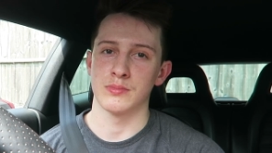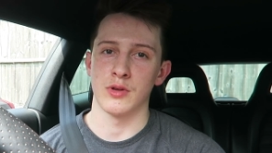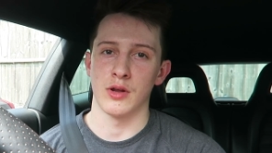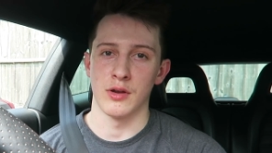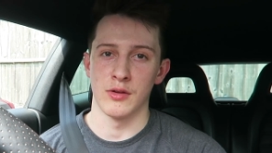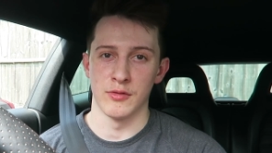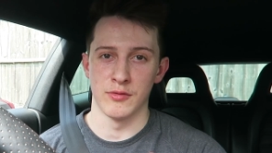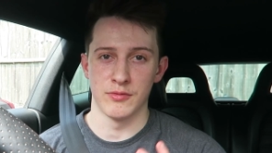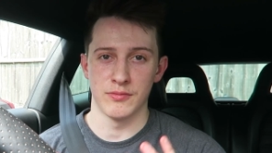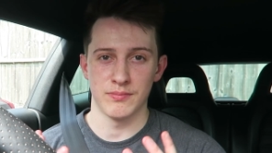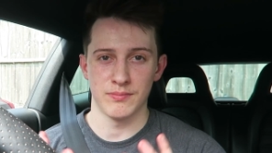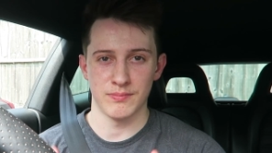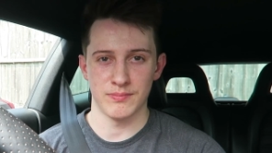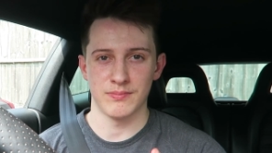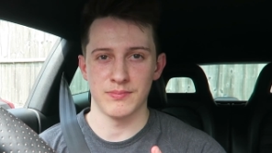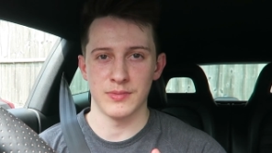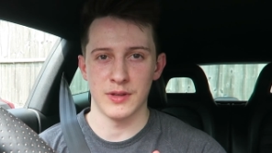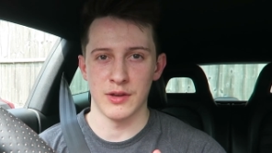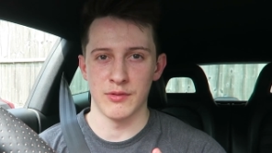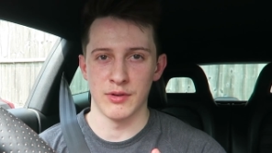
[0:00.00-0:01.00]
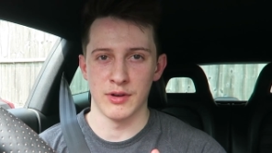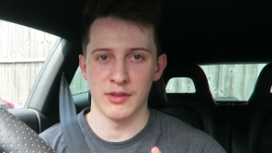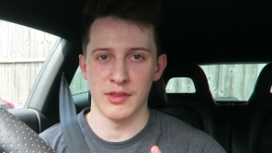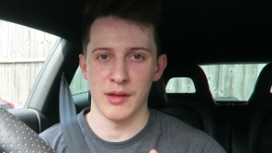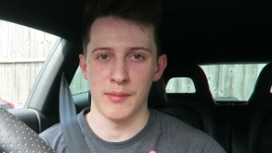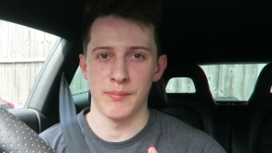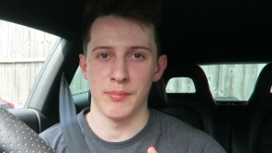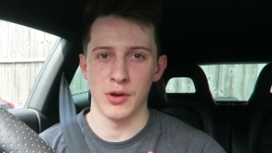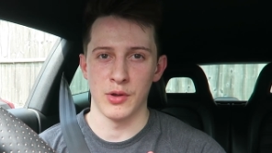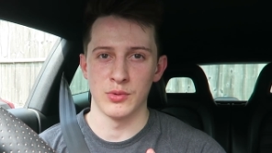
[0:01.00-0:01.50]
kind of get rid of
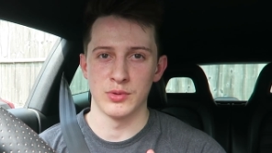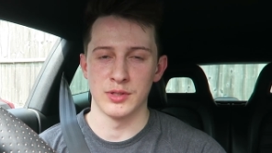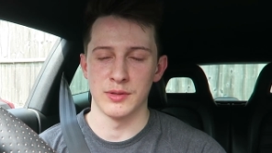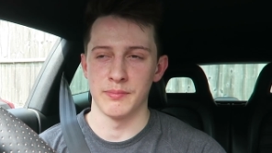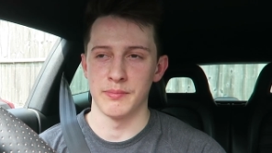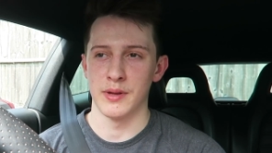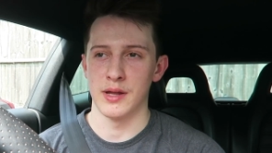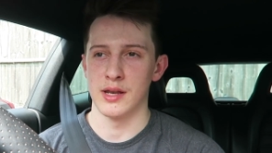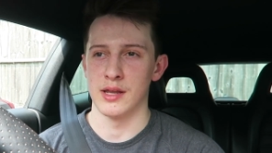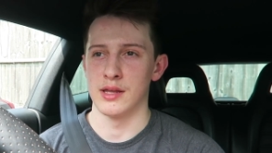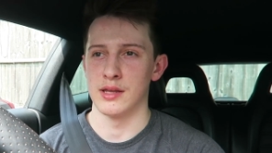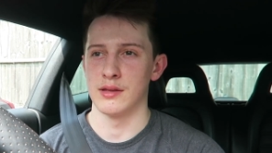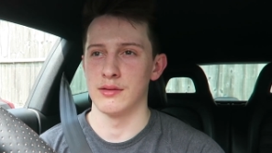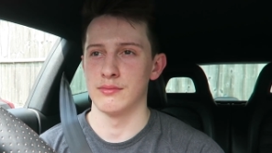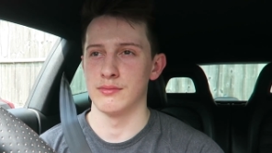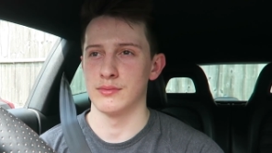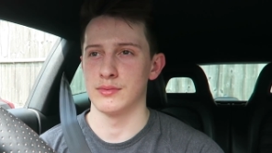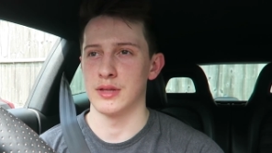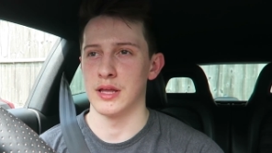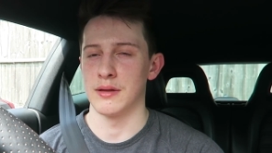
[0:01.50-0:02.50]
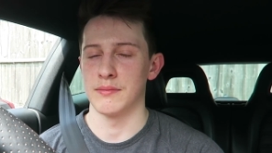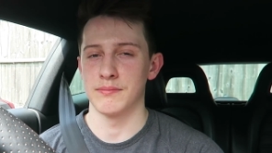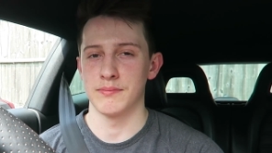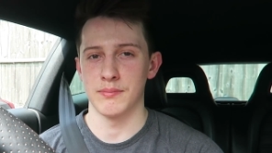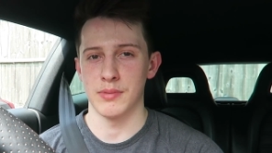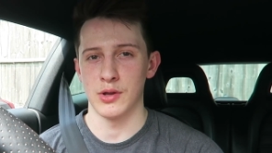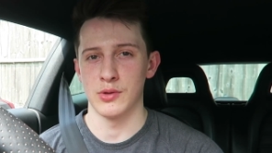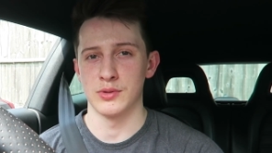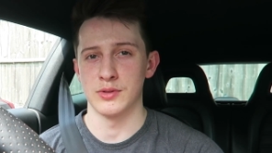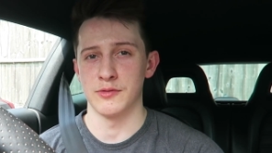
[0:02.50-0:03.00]
that bloated belly,
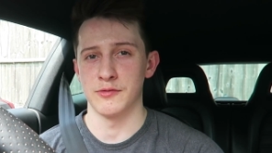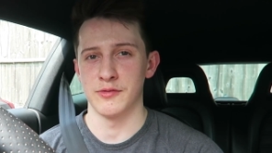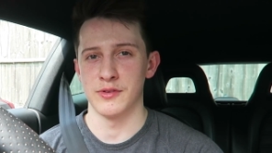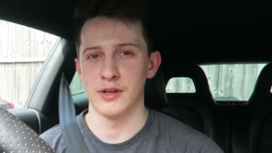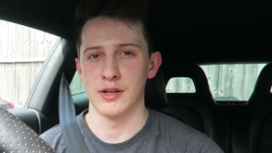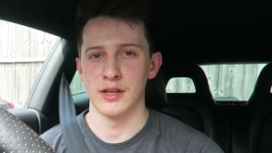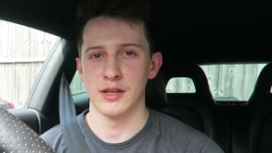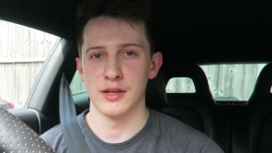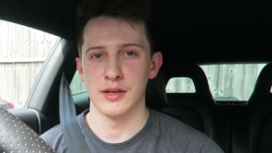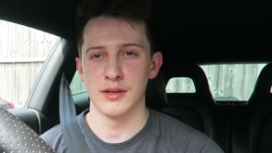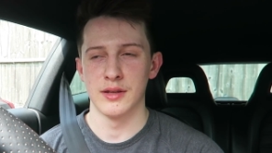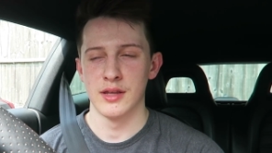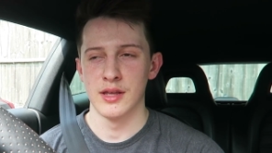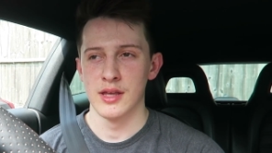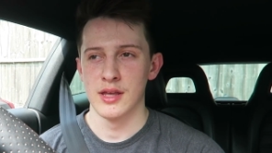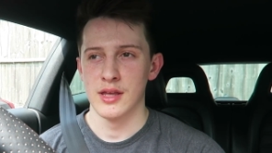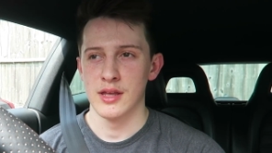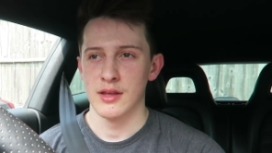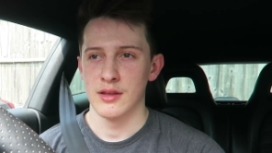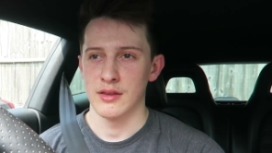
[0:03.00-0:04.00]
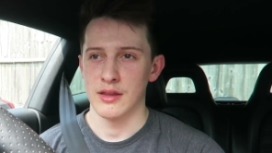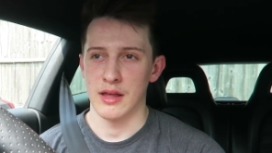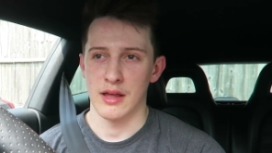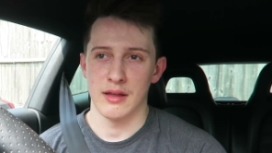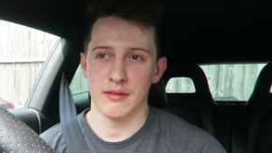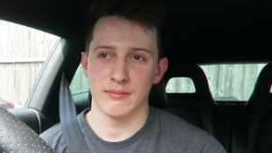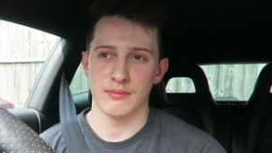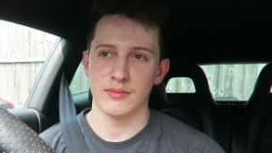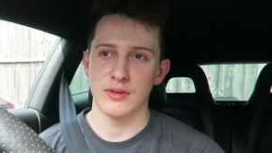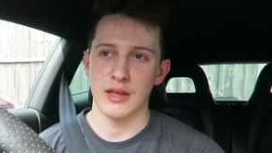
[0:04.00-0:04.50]
that bloated feeling,
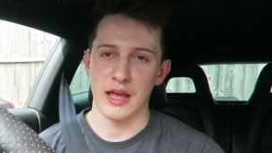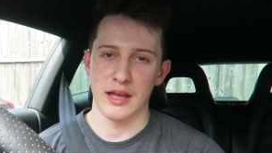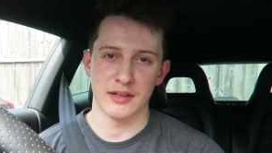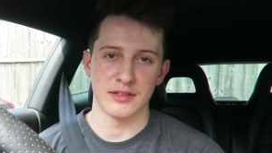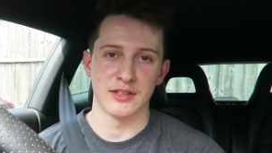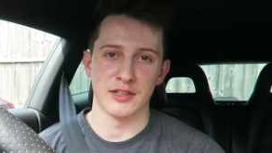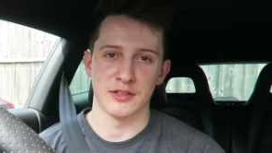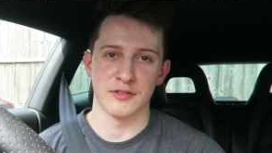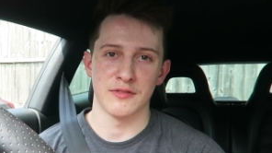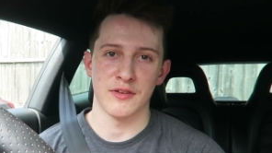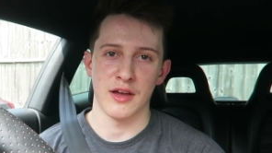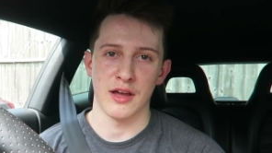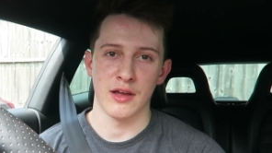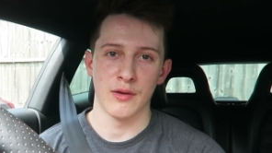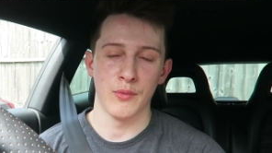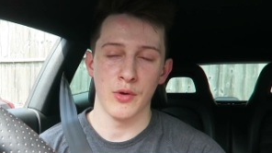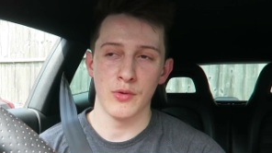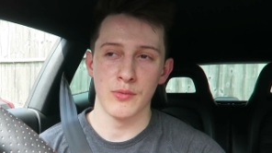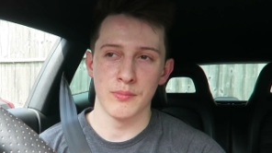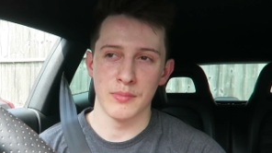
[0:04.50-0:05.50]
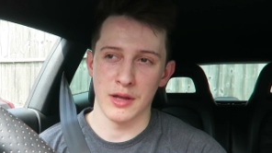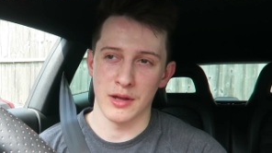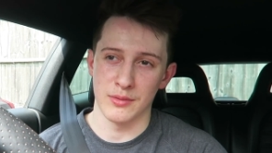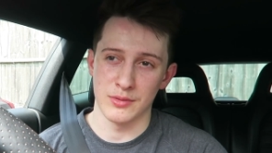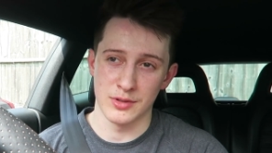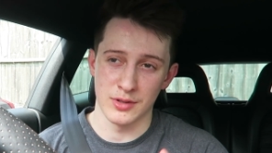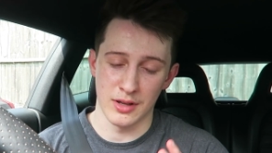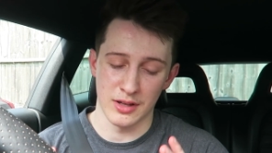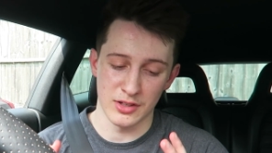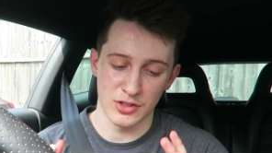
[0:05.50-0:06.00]
that excess fat. It won't be
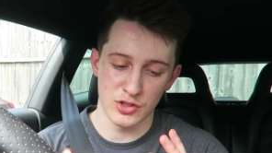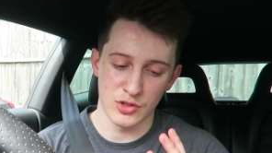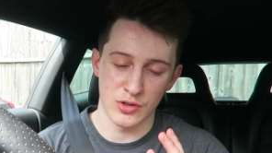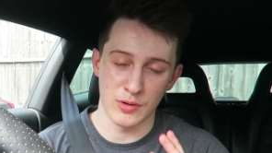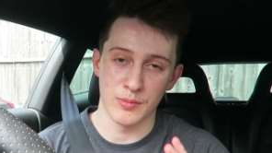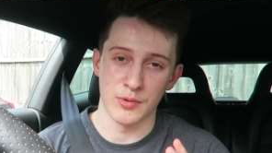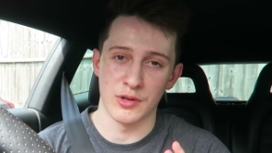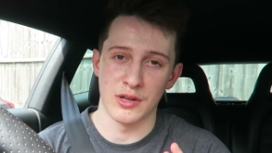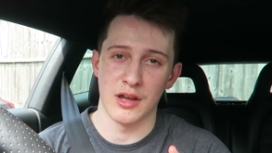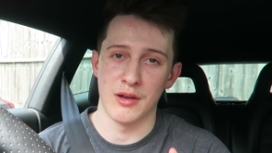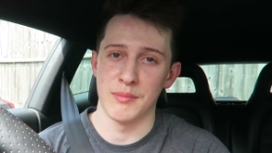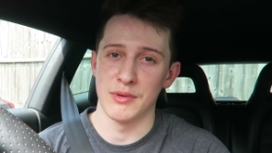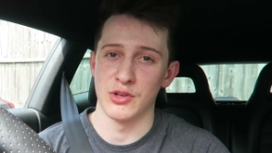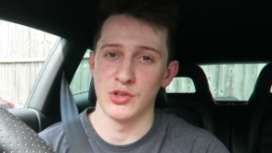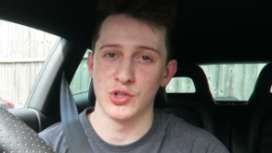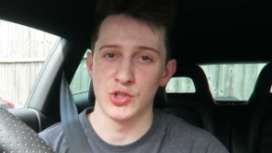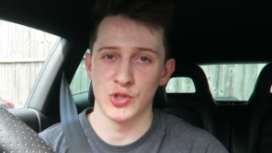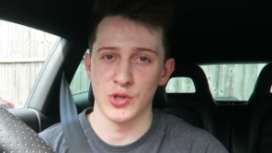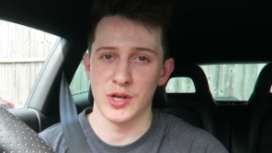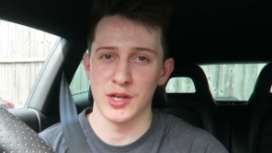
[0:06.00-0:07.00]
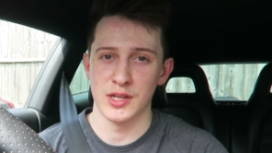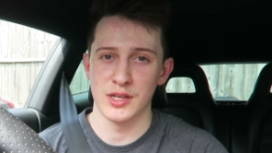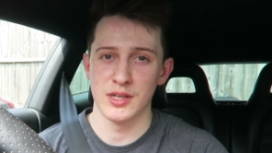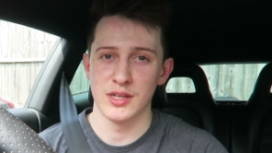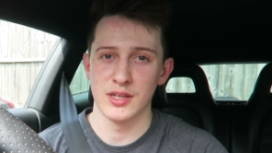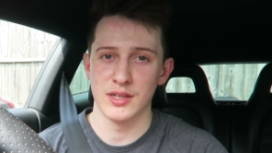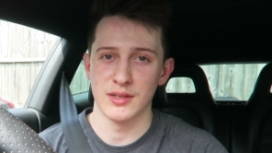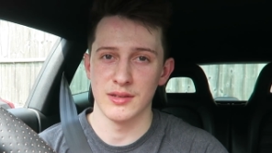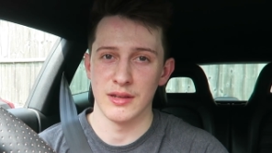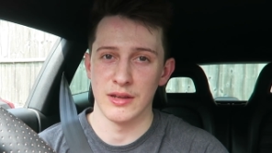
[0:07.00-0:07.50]
able to like strip you down, make you
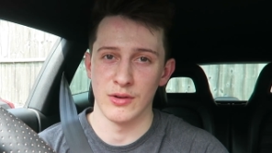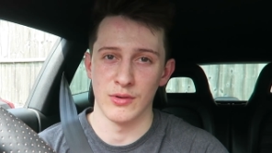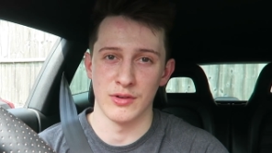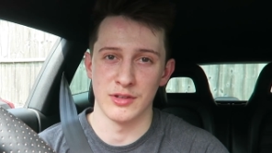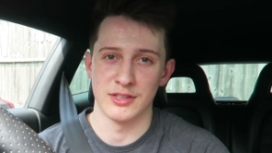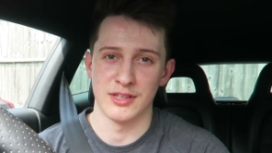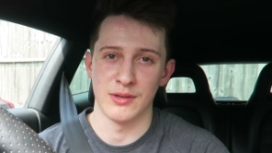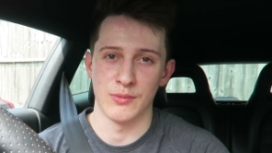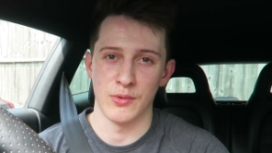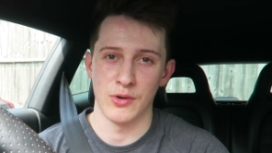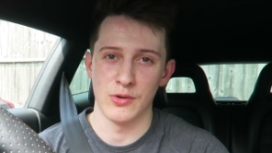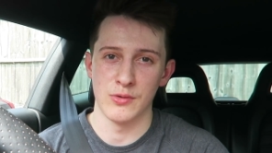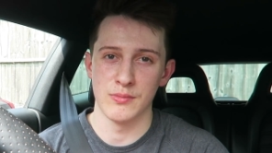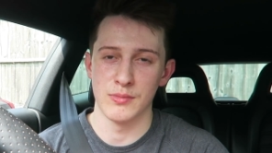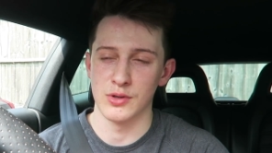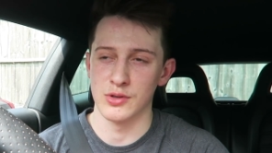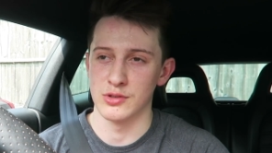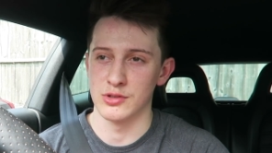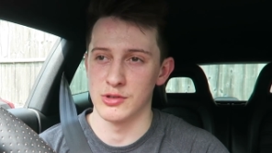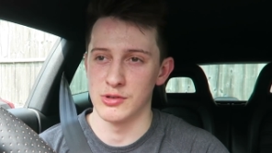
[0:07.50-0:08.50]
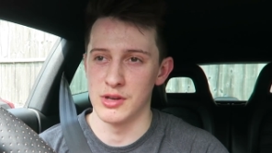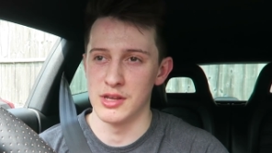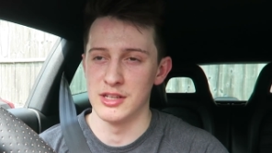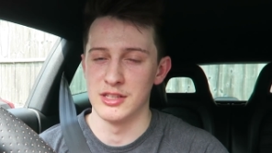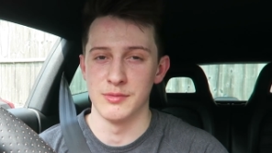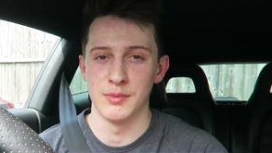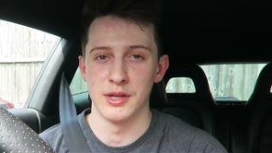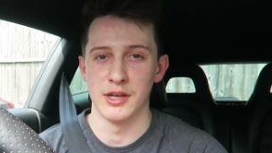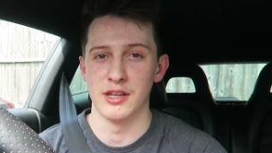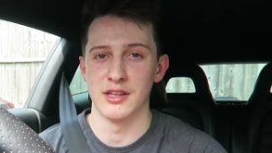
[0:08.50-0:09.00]
shredded. It honestly won't, because you
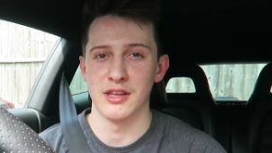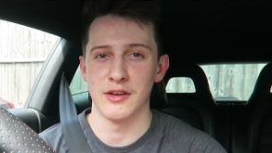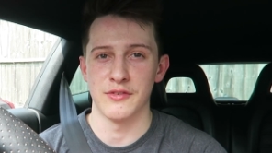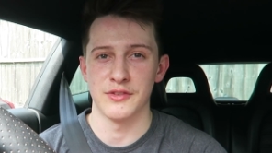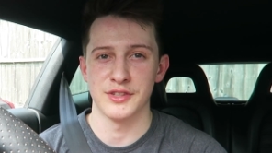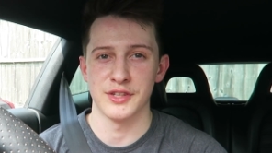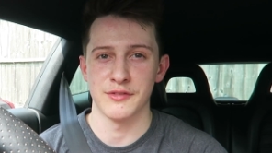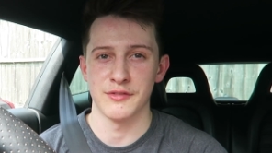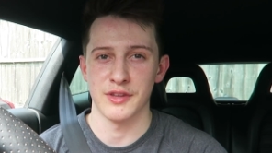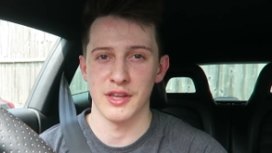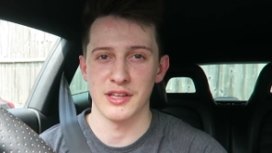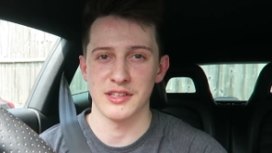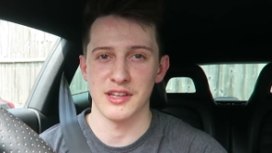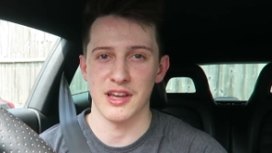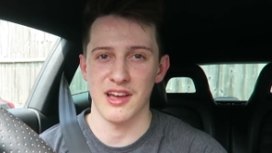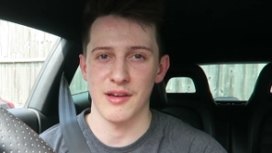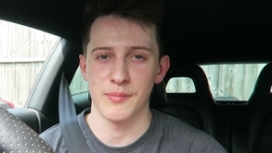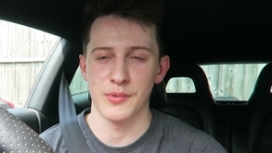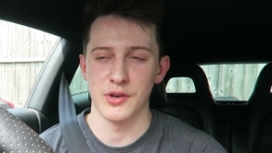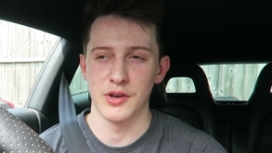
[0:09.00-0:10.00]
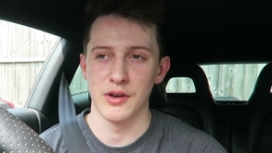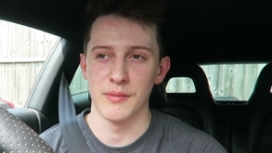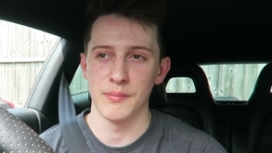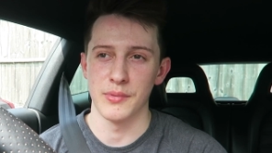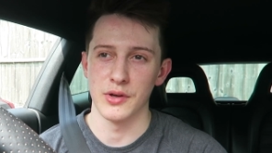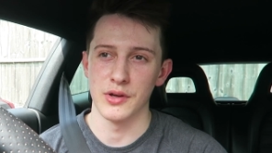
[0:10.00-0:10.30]
need to be in a deficit for that to happen.